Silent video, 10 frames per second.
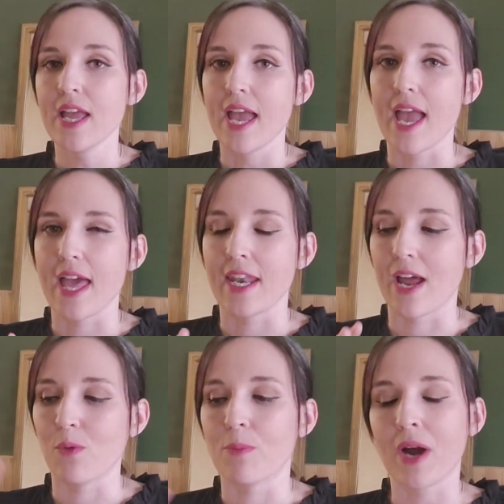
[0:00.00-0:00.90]
and I
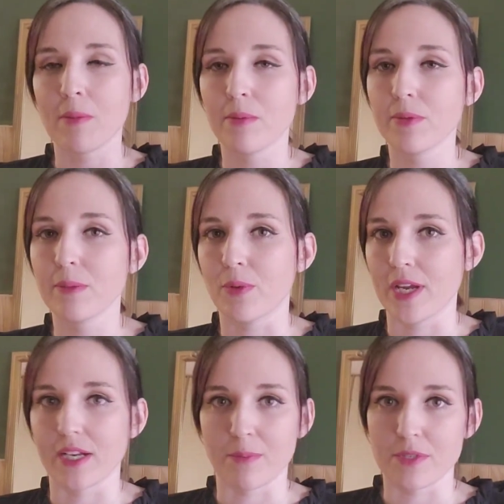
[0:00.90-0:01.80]
will probably break
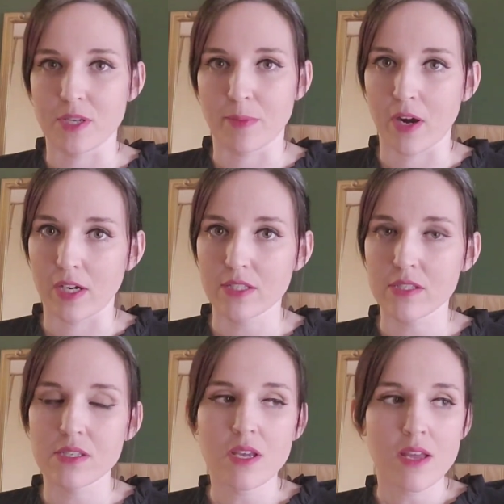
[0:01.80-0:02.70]
it up into
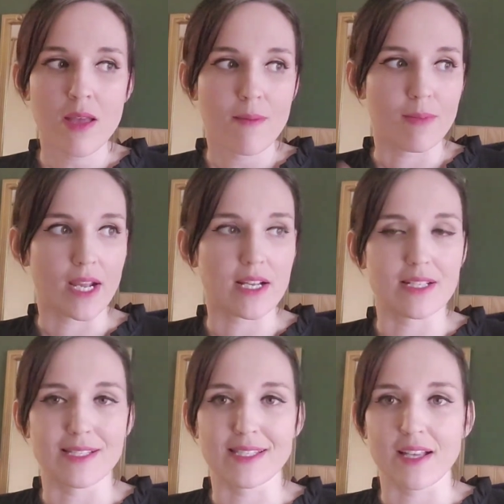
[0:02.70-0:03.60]
parts
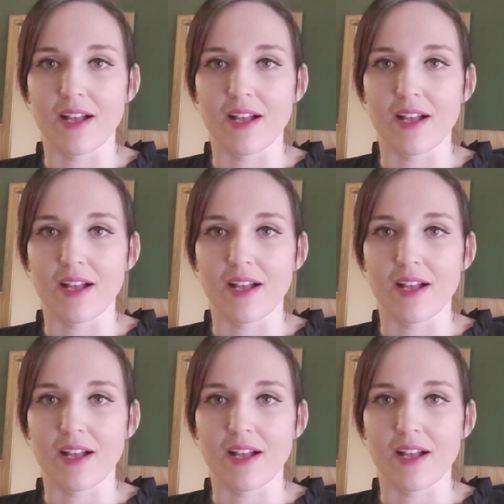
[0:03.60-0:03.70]
because,